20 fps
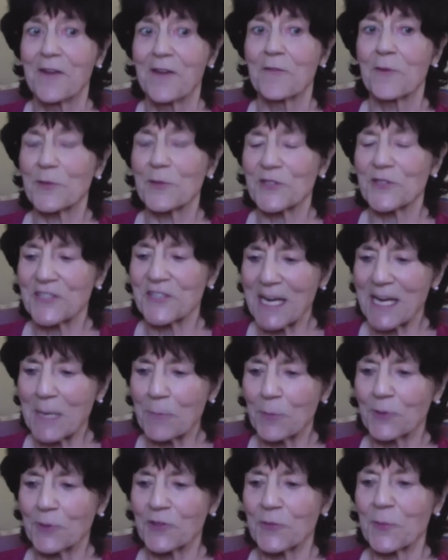From a
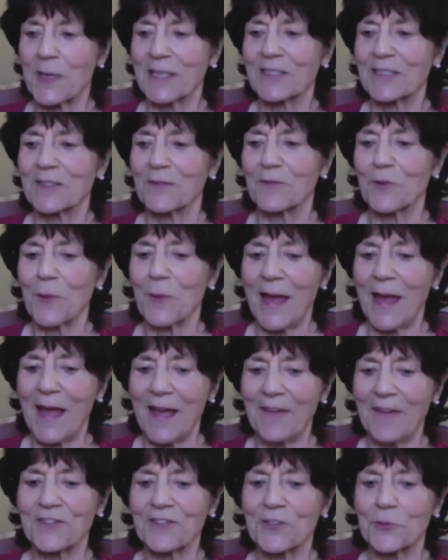state perspective, you
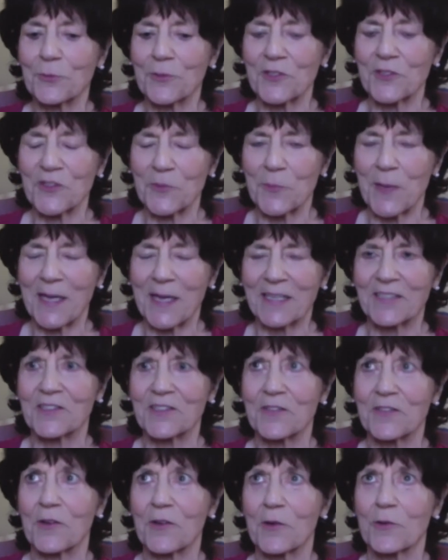have to
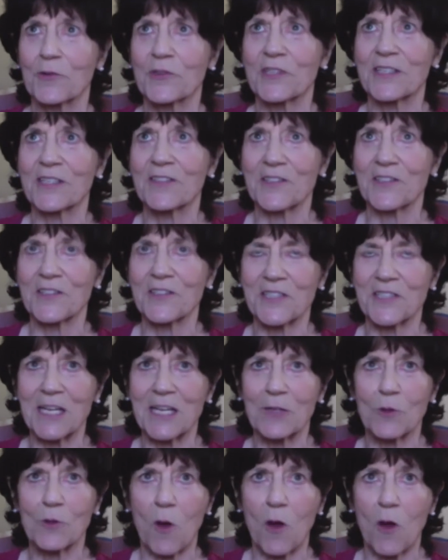respect those
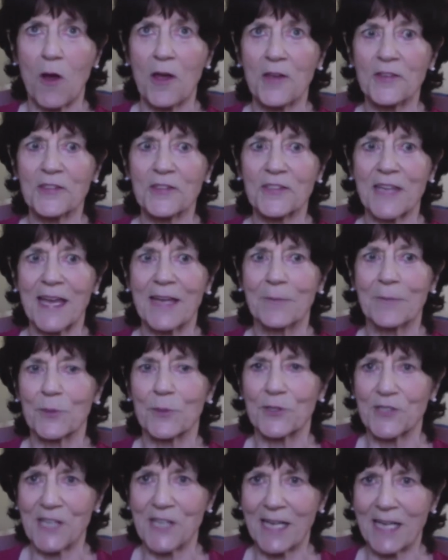existing laws and
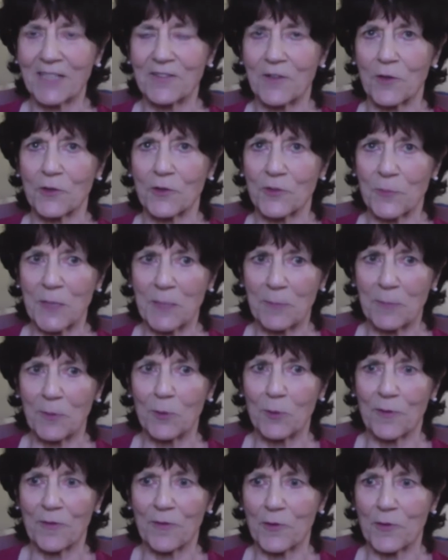protect those
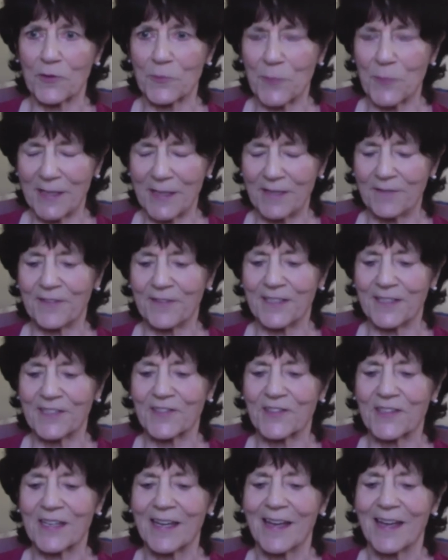people with those
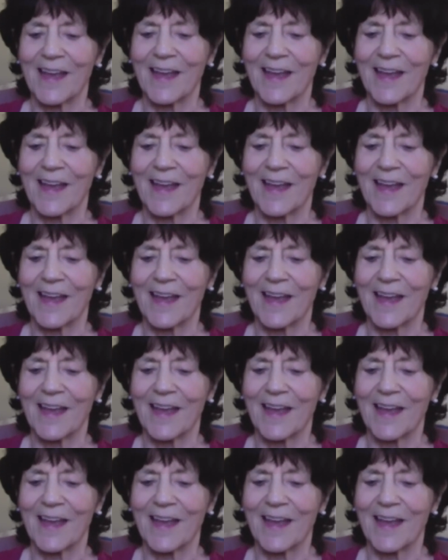benefits.